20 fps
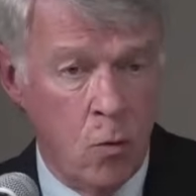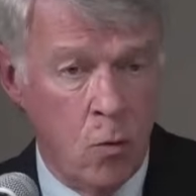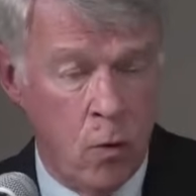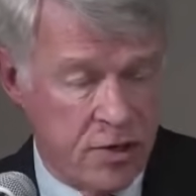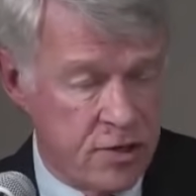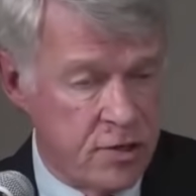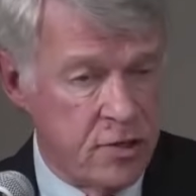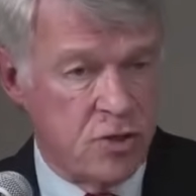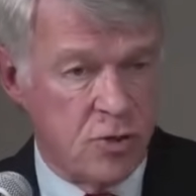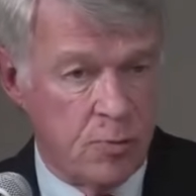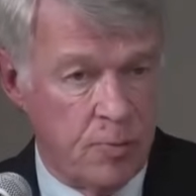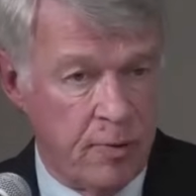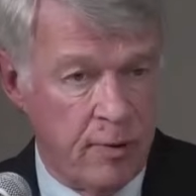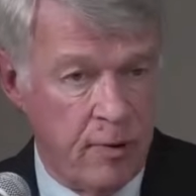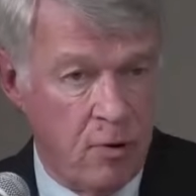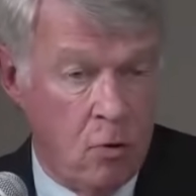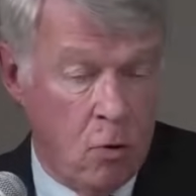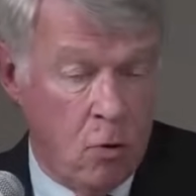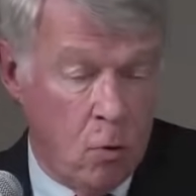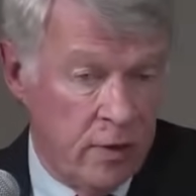which the
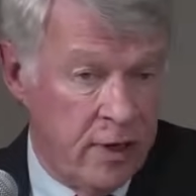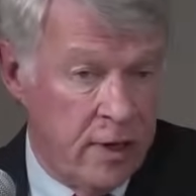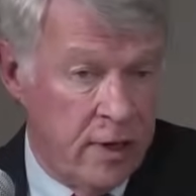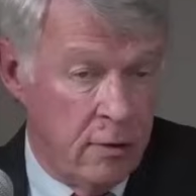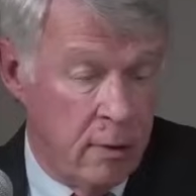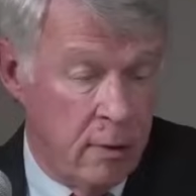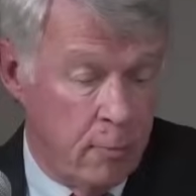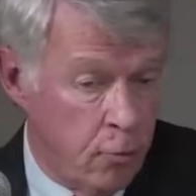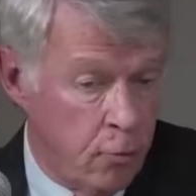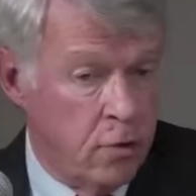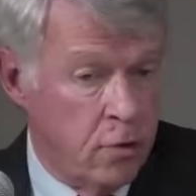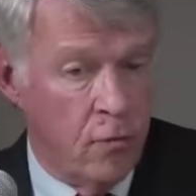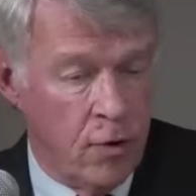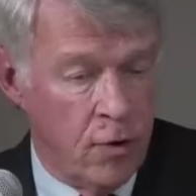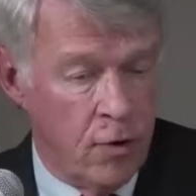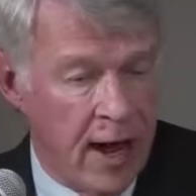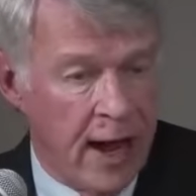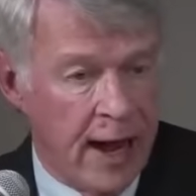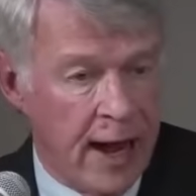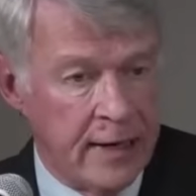Supreme Court will either approve
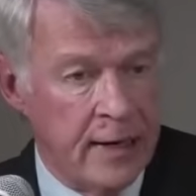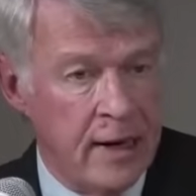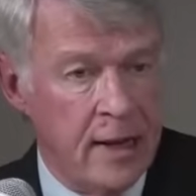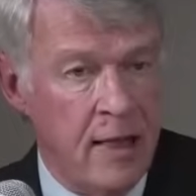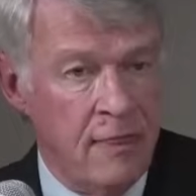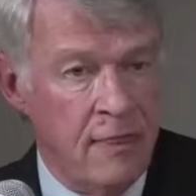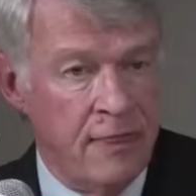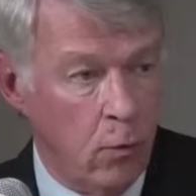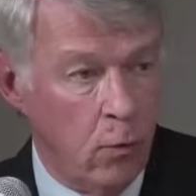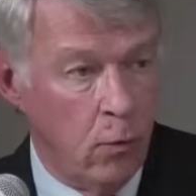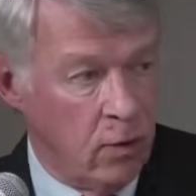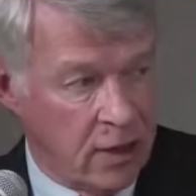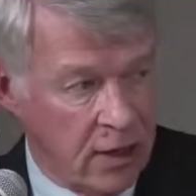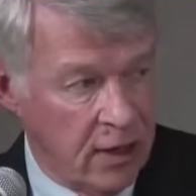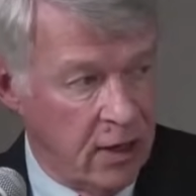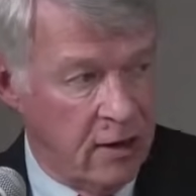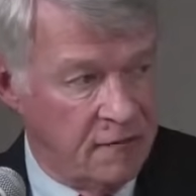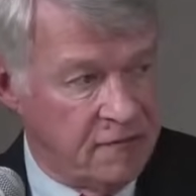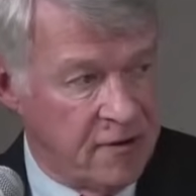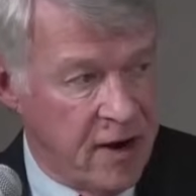or not. That will
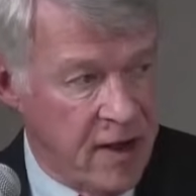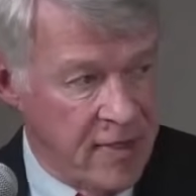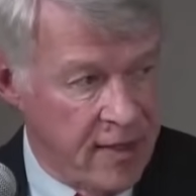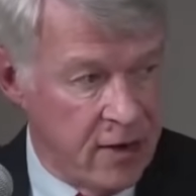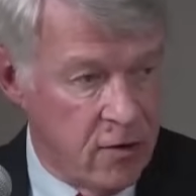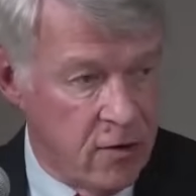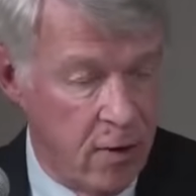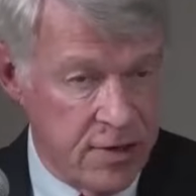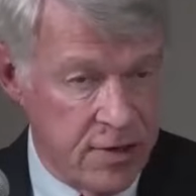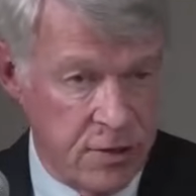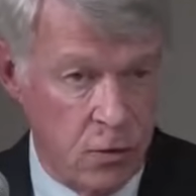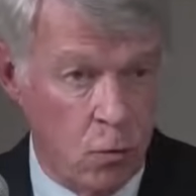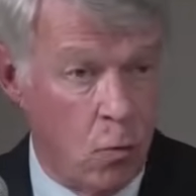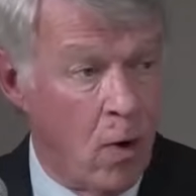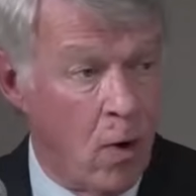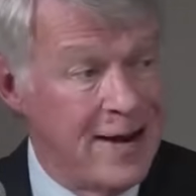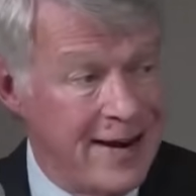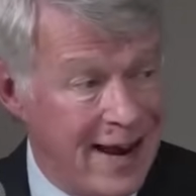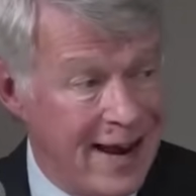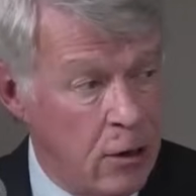clarify that question.
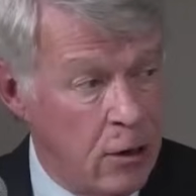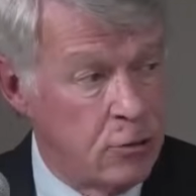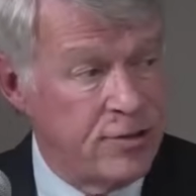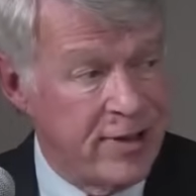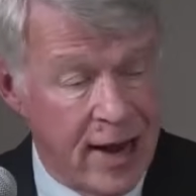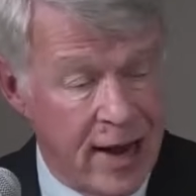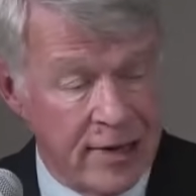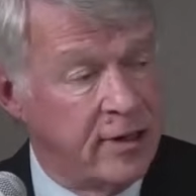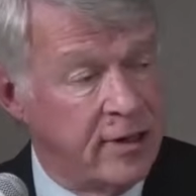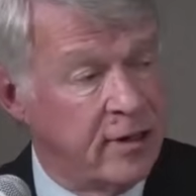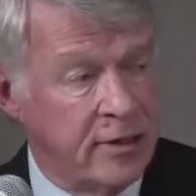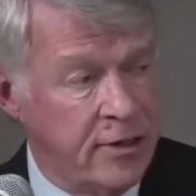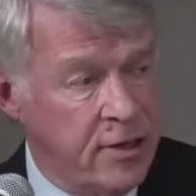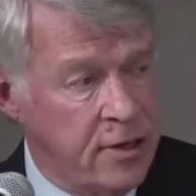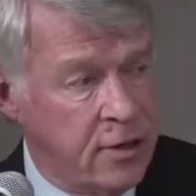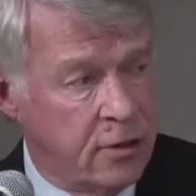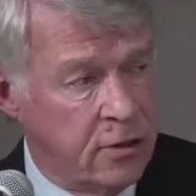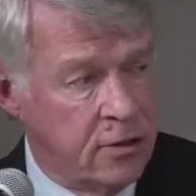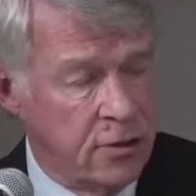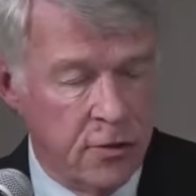Right now, technically,
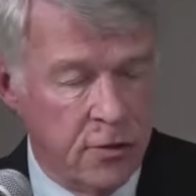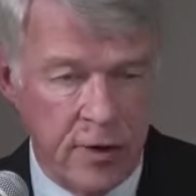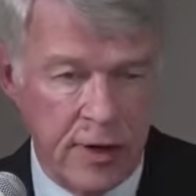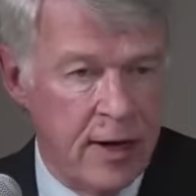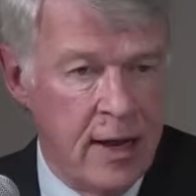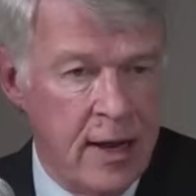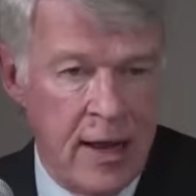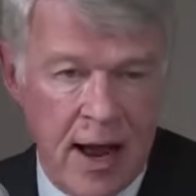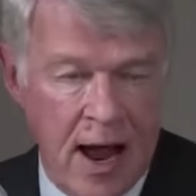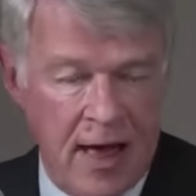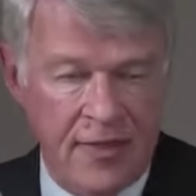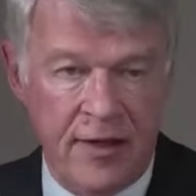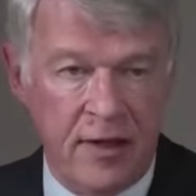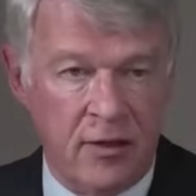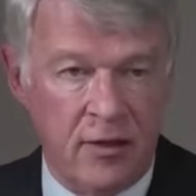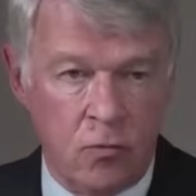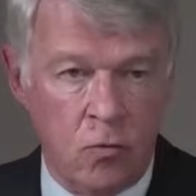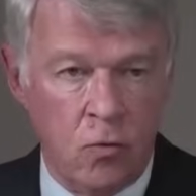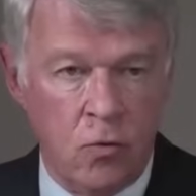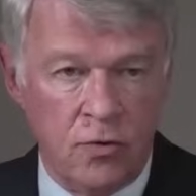you can do it. I
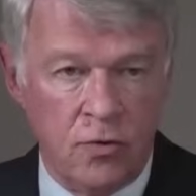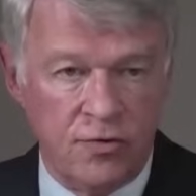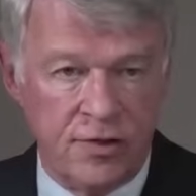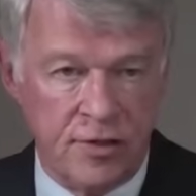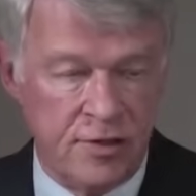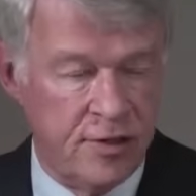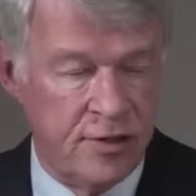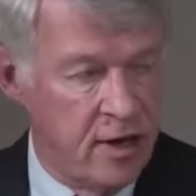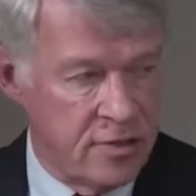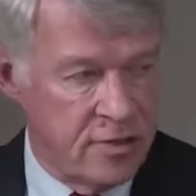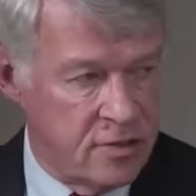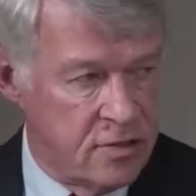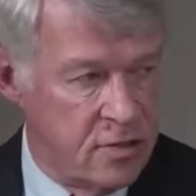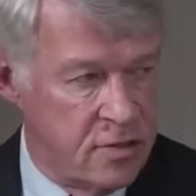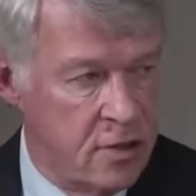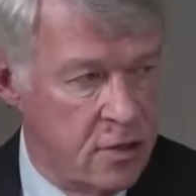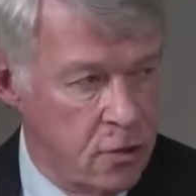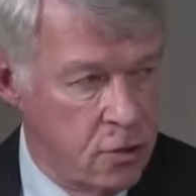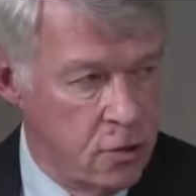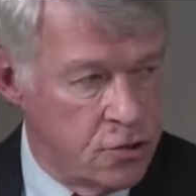think the rule suggests
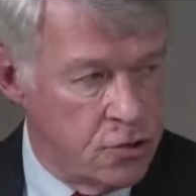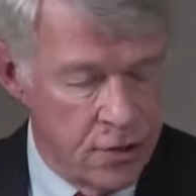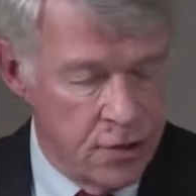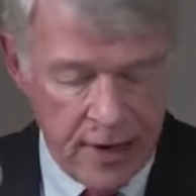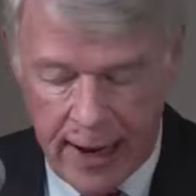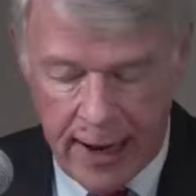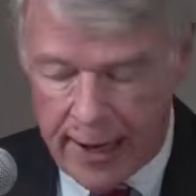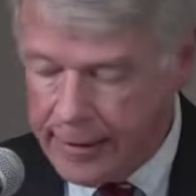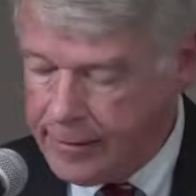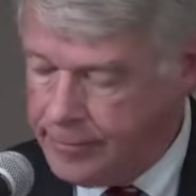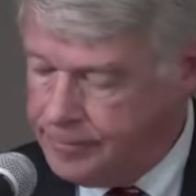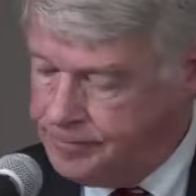you should not.